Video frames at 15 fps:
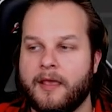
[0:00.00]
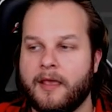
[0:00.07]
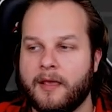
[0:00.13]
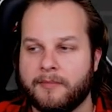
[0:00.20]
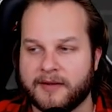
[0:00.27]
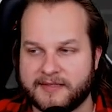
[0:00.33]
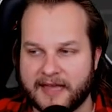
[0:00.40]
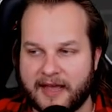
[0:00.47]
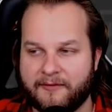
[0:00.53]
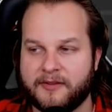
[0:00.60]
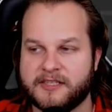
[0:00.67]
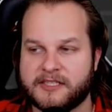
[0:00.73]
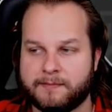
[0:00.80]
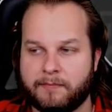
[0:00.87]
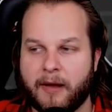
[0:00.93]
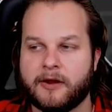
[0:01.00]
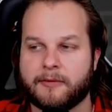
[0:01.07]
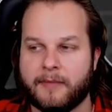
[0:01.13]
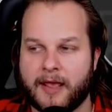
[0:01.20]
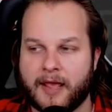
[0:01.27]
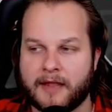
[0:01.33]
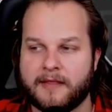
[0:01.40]
But definitely Spider
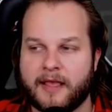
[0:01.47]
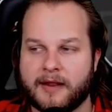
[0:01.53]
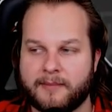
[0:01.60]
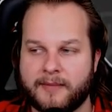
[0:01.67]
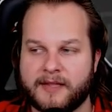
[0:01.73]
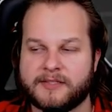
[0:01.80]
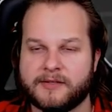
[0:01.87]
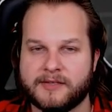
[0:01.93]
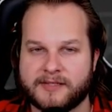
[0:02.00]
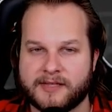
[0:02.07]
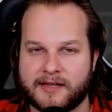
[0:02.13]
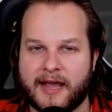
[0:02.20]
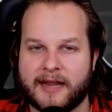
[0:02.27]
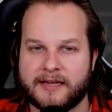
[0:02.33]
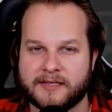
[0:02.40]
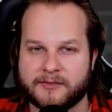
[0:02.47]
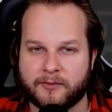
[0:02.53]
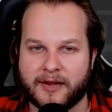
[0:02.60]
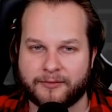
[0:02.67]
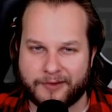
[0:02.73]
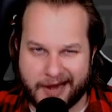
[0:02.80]
Man, the animated series, the 90s one,